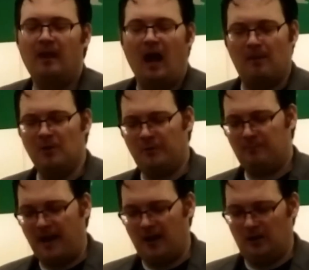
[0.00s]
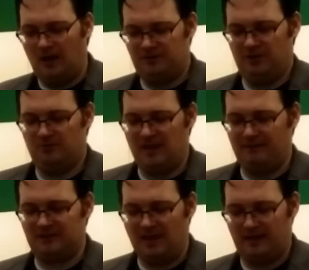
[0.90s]
"I'm moving parallel to you,"
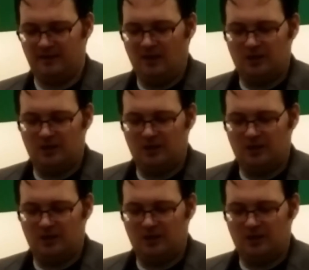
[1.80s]
Davis said,